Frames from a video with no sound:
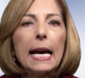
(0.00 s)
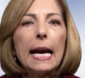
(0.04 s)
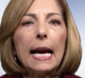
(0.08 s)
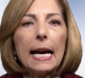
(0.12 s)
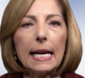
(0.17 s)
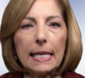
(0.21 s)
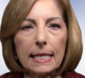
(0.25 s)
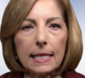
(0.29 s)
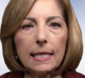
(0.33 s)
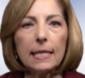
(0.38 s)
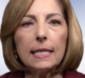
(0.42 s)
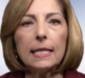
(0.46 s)

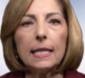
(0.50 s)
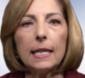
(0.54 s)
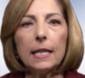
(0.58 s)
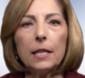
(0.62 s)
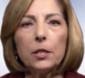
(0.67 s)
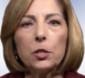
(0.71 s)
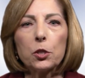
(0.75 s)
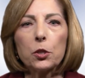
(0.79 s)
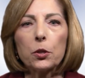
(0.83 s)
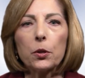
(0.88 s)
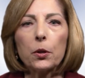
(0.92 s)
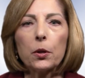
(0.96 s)
As a
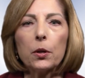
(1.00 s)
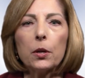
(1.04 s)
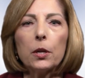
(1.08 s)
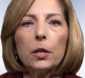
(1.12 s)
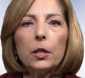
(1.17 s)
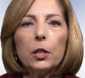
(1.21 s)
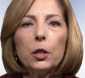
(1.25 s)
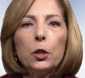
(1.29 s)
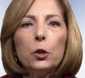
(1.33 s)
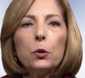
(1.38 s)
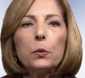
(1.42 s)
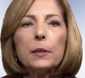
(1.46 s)
teacher,
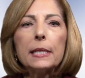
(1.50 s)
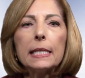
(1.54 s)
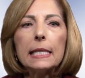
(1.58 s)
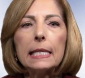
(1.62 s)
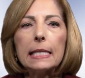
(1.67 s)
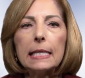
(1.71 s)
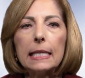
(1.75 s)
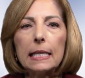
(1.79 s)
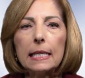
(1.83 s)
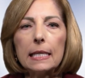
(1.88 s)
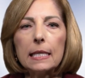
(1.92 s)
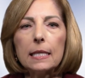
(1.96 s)
you
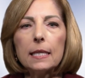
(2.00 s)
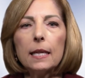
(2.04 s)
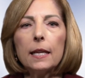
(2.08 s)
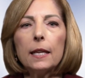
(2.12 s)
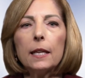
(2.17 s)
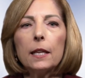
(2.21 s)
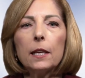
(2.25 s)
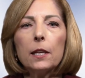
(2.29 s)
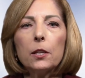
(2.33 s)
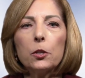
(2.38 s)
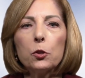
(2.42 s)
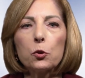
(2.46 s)
assist
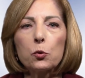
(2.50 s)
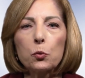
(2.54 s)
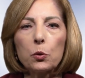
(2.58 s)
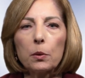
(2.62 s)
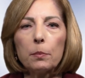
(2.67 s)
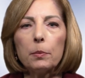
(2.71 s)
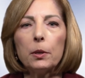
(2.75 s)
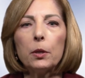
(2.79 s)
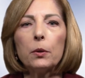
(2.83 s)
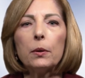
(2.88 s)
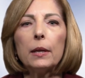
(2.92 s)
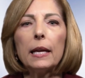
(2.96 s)
and
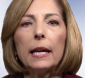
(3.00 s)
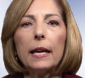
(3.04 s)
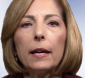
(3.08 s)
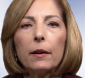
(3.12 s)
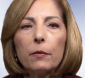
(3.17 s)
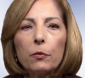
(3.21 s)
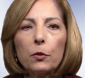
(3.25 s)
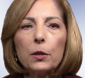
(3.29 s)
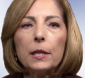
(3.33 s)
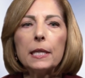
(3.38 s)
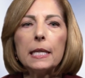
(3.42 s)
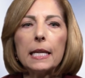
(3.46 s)
contribute
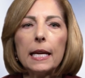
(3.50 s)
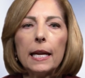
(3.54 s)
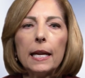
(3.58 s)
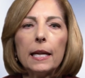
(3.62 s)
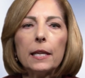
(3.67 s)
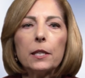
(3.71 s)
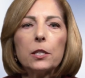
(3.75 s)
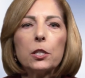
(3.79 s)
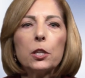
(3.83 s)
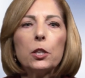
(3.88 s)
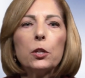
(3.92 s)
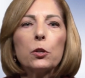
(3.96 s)
every day
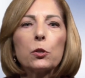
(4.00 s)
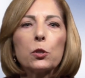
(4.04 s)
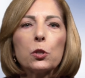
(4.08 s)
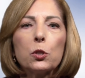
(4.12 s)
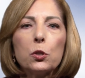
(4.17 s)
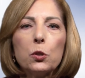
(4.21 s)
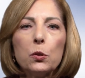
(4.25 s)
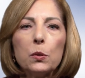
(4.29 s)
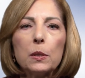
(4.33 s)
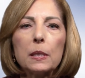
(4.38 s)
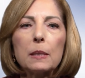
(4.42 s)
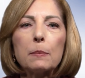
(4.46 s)
to your
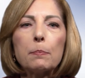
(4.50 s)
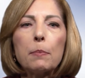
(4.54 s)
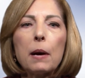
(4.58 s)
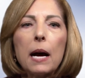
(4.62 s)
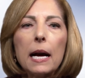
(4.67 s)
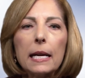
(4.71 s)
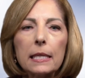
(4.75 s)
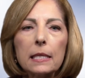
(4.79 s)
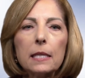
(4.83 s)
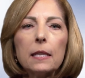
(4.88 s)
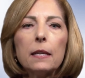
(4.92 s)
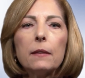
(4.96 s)
students'
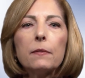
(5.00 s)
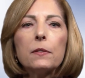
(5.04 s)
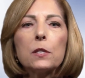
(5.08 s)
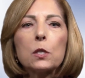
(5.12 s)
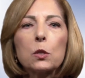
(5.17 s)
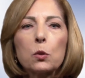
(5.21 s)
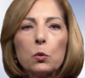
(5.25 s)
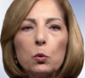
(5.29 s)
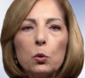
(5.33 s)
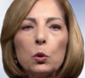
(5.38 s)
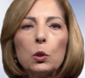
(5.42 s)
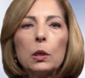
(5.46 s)
positive
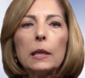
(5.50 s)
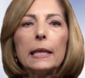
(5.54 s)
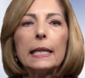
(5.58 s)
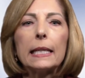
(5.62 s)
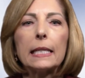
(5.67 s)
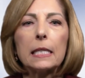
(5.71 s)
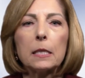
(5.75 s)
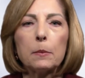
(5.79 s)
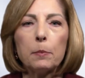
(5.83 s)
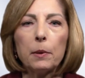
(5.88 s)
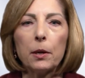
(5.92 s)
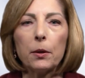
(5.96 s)
school
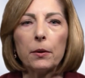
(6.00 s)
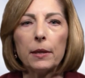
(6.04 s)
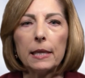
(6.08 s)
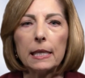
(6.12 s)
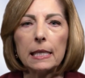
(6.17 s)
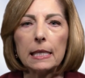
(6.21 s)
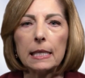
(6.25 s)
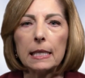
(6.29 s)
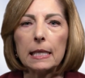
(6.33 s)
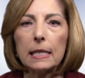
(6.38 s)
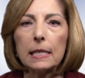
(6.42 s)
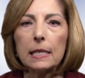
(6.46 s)

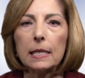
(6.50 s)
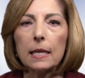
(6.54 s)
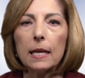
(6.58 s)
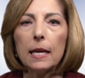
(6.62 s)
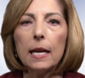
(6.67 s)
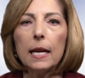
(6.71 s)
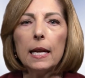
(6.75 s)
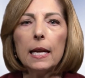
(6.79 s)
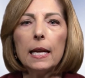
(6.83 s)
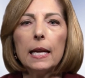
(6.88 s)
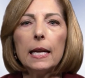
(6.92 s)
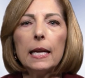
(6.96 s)
experiences.
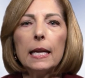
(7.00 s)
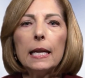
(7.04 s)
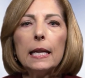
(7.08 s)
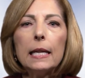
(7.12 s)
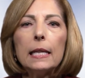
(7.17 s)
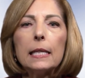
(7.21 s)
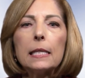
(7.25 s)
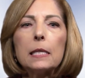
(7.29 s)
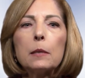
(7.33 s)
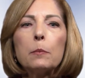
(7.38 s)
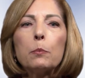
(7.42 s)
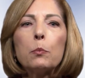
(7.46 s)
It
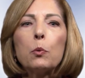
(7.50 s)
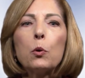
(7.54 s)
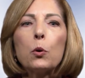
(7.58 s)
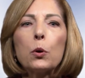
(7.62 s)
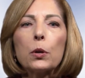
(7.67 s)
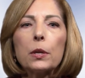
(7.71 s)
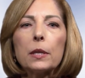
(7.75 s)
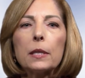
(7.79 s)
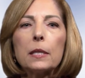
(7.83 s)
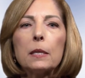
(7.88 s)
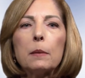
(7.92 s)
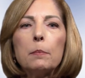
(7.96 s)
is
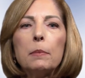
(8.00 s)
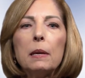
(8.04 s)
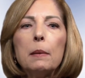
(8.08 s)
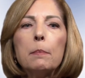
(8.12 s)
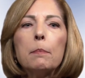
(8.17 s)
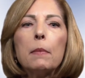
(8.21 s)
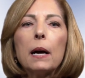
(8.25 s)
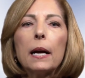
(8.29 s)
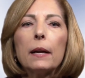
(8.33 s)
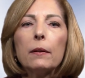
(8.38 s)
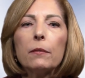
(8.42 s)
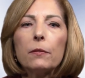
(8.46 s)
important to be
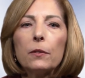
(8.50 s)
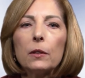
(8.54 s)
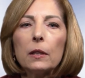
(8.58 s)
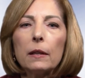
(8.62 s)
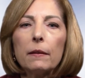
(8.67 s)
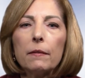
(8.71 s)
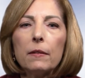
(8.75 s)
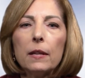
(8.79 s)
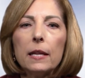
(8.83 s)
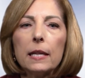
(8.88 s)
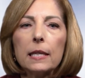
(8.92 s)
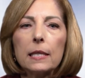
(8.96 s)
mindful
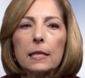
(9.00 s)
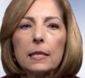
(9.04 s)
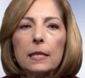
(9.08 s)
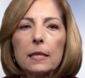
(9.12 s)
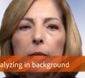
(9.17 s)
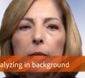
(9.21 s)
of this,